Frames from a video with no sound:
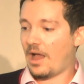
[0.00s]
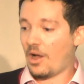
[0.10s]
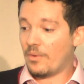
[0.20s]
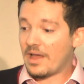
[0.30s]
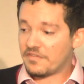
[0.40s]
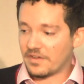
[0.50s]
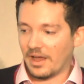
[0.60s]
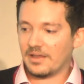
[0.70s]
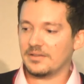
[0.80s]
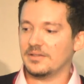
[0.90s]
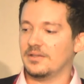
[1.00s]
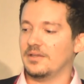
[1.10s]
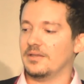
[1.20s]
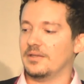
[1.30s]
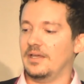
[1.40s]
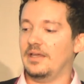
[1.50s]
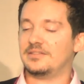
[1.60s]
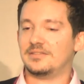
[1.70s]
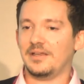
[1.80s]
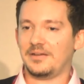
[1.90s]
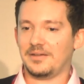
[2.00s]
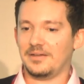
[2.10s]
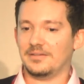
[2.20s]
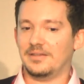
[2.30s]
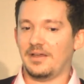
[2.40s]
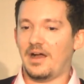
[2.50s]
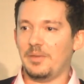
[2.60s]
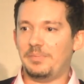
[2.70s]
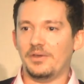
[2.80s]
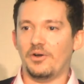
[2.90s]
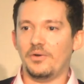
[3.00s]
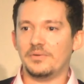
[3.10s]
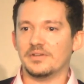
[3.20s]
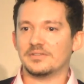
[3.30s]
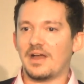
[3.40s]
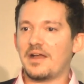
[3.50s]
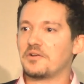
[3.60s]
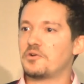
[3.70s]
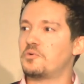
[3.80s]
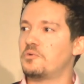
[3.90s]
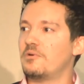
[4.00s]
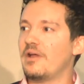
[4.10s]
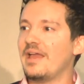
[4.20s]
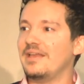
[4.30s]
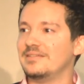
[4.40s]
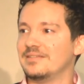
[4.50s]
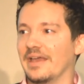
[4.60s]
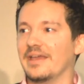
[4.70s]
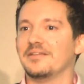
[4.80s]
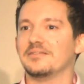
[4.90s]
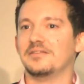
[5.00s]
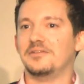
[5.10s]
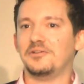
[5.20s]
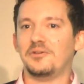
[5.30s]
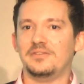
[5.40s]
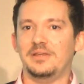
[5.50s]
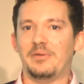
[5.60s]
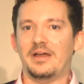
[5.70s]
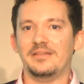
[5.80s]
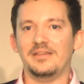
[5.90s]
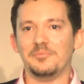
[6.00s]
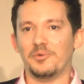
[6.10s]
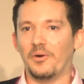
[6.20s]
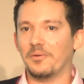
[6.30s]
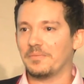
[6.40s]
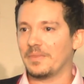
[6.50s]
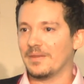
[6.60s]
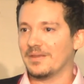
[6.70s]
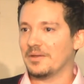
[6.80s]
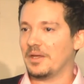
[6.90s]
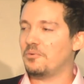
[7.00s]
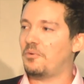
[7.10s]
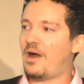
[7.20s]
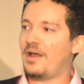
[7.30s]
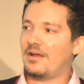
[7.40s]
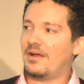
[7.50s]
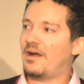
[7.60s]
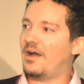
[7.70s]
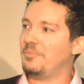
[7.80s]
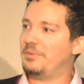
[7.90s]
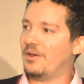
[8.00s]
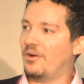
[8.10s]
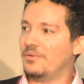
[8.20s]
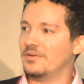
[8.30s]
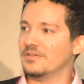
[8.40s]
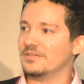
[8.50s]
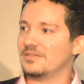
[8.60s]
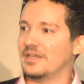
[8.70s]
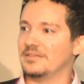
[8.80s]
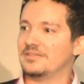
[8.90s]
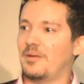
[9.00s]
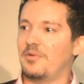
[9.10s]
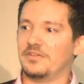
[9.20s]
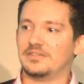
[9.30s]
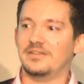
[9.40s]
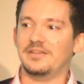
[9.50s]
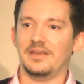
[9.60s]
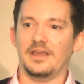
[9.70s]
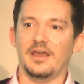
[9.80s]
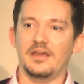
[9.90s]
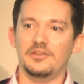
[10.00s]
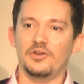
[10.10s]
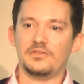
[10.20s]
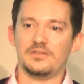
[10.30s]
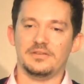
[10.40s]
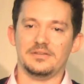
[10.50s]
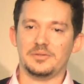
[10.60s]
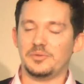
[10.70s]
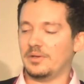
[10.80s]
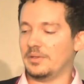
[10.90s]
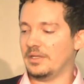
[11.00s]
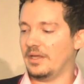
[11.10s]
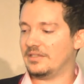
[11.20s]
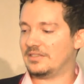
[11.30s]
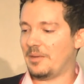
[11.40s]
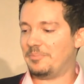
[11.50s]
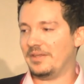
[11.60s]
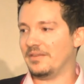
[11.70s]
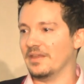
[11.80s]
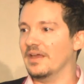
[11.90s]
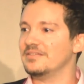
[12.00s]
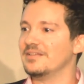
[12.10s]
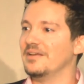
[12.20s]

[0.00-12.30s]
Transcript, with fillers: However, it's the IP owners are crazy that they're not demanding more. And why are IP owners, and some are sitting here, not accepting this,